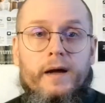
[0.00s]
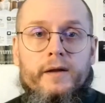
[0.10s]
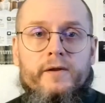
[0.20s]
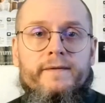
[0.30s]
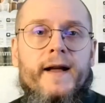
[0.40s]

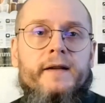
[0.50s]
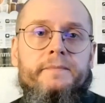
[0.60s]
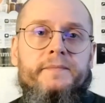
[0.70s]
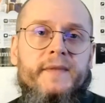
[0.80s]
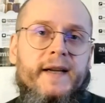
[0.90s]
The fact
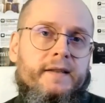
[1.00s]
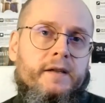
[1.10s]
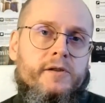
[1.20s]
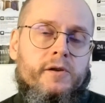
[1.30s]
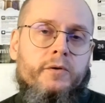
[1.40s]
that
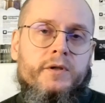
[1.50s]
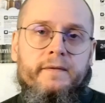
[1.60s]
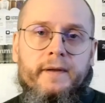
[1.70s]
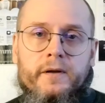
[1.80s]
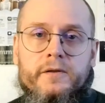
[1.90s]
social
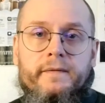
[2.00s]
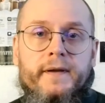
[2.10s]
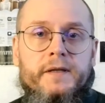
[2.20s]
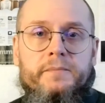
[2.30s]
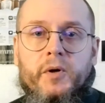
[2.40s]
philosophy
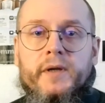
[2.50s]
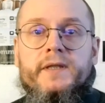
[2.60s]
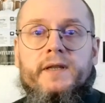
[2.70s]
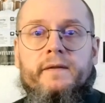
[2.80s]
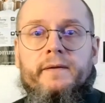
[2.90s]
and
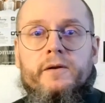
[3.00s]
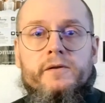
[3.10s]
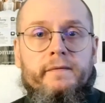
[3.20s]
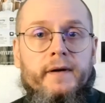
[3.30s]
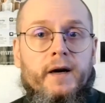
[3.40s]
political
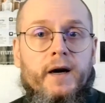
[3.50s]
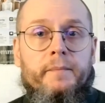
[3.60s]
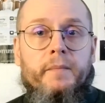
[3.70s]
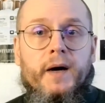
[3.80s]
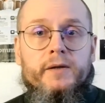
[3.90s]
philosophy are
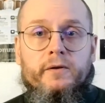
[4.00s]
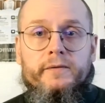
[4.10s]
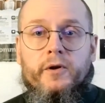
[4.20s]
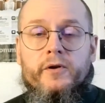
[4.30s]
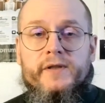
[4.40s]
part of
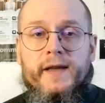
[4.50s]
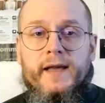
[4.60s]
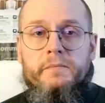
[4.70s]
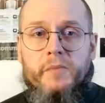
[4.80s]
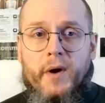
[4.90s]
the
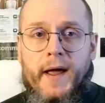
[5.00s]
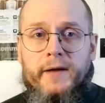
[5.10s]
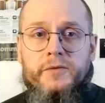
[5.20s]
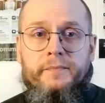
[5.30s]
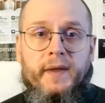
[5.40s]
same
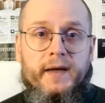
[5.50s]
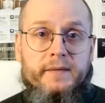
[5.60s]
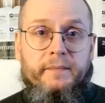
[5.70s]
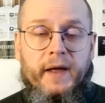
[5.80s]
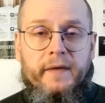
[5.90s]
branch as
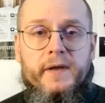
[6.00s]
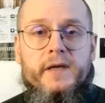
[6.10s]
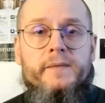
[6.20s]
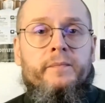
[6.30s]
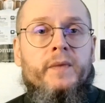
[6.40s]

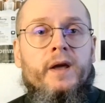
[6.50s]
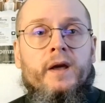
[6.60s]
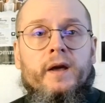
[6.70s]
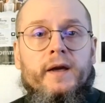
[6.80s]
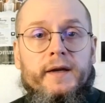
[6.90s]
ethics
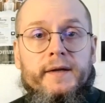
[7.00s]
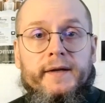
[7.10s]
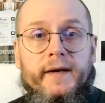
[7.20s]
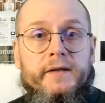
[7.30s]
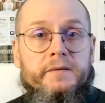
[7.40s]

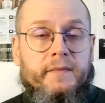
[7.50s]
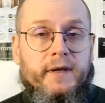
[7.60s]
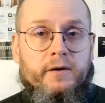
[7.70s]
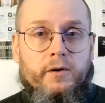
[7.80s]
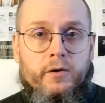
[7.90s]
indicates
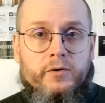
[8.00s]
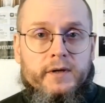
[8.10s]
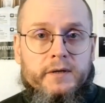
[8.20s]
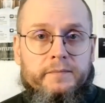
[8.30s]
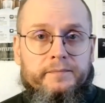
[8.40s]
their closeness.